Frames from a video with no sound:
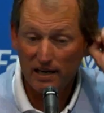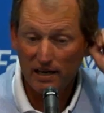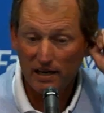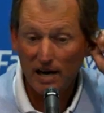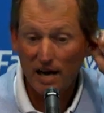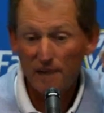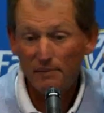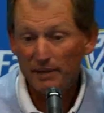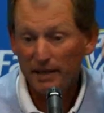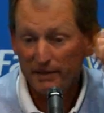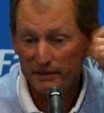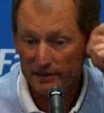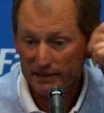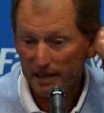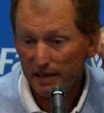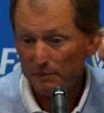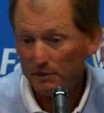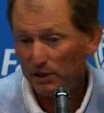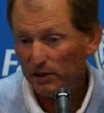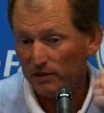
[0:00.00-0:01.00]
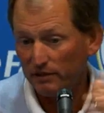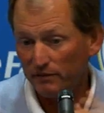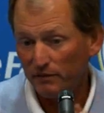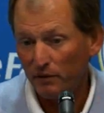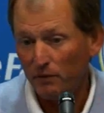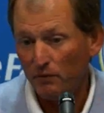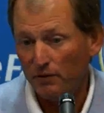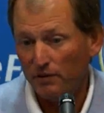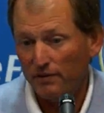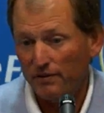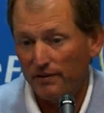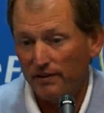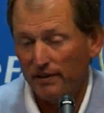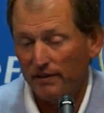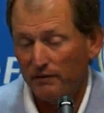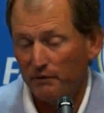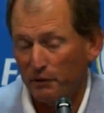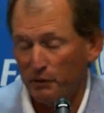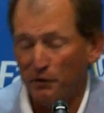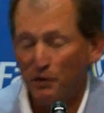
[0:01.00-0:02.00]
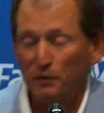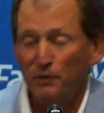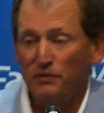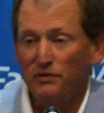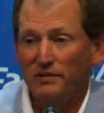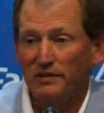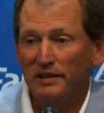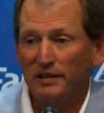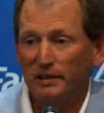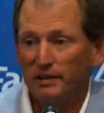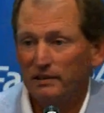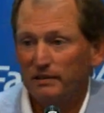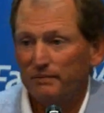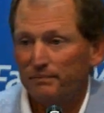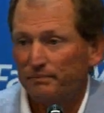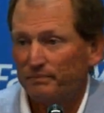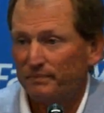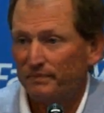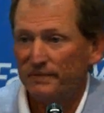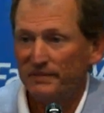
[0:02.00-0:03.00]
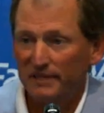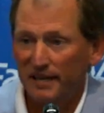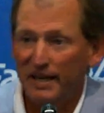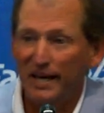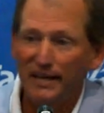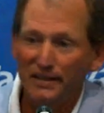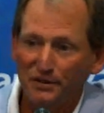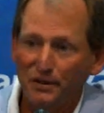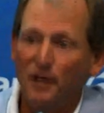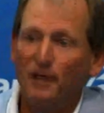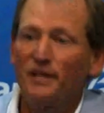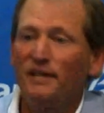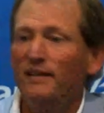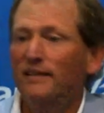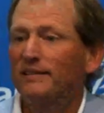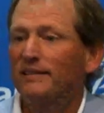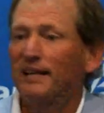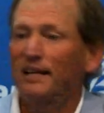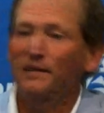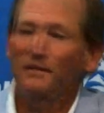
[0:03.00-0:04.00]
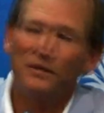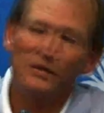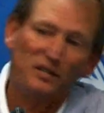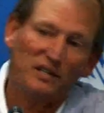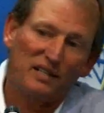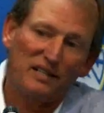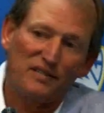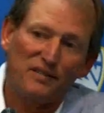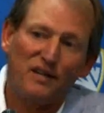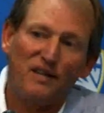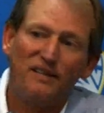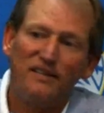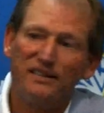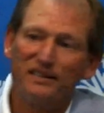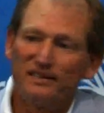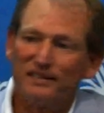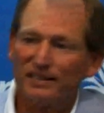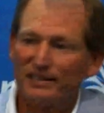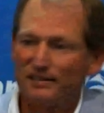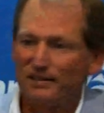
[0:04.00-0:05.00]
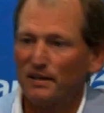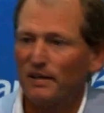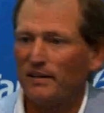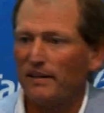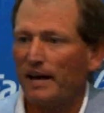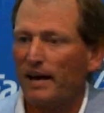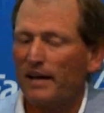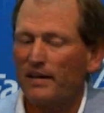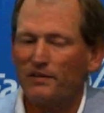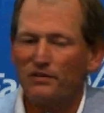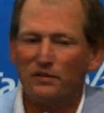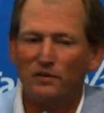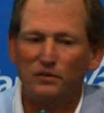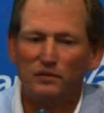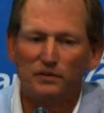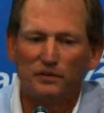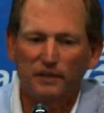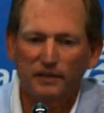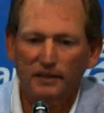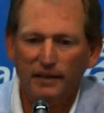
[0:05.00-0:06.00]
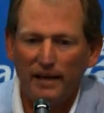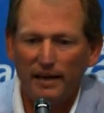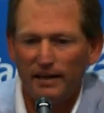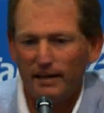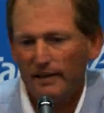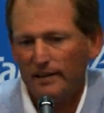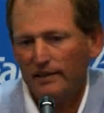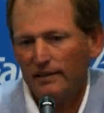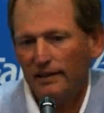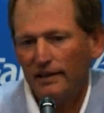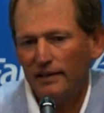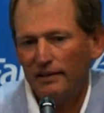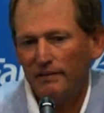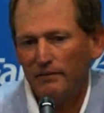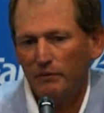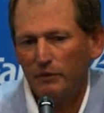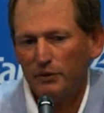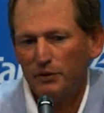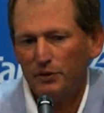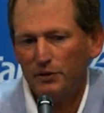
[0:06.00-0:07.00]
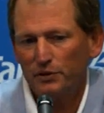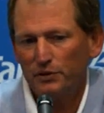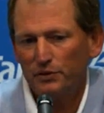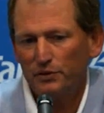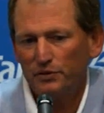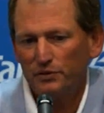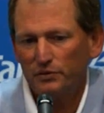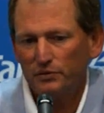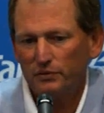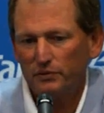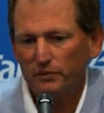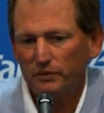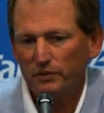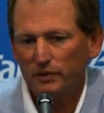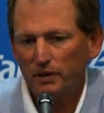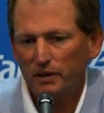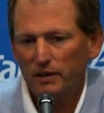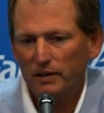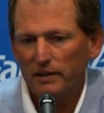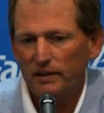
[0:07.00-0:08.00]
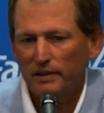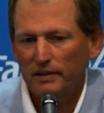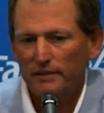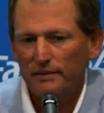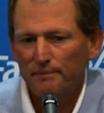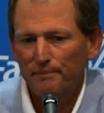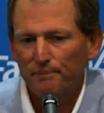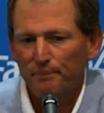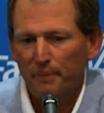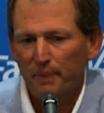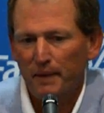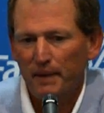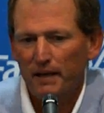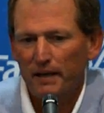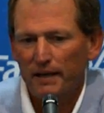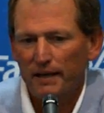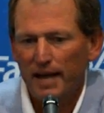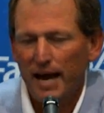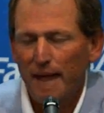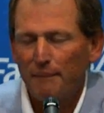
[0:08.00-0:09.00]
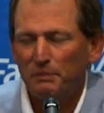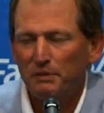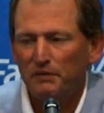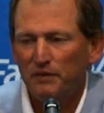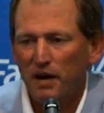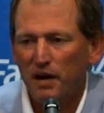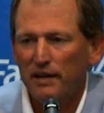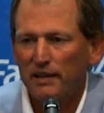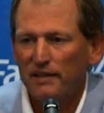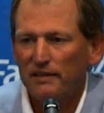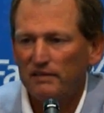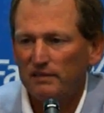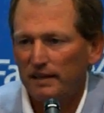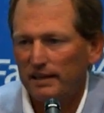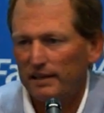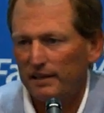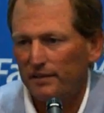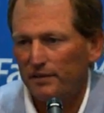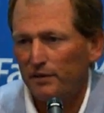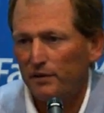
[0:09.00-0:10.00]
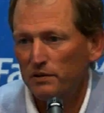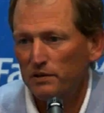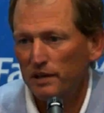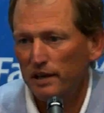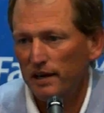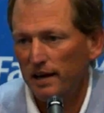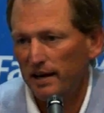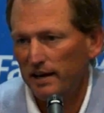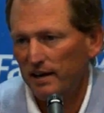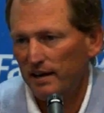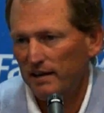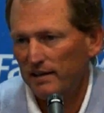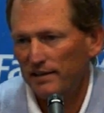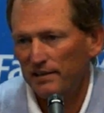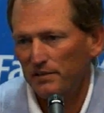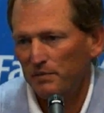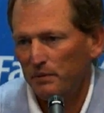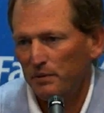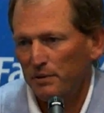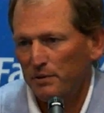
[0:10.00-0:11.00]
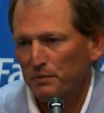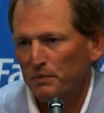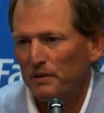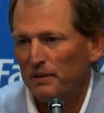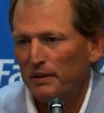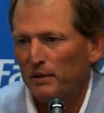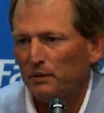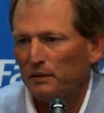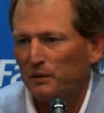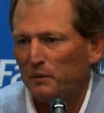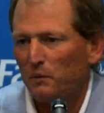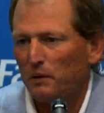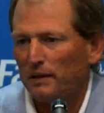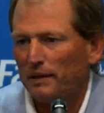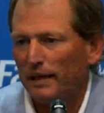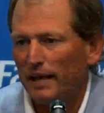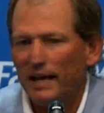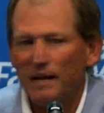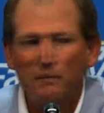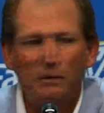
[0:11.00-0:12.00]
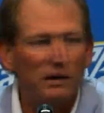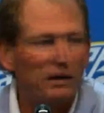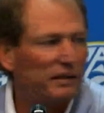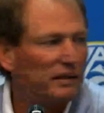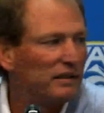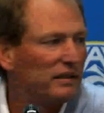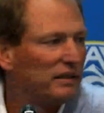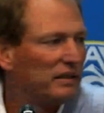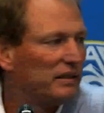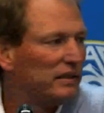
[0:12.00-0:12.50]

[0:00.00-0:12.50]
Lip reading: uncommon every time you're on the phone with recruits to hear them say, I saw you on television, I saw this, I saw that. So, yeah, and when you're on in a captive audience like a Thursday night audience where there's really only one game on,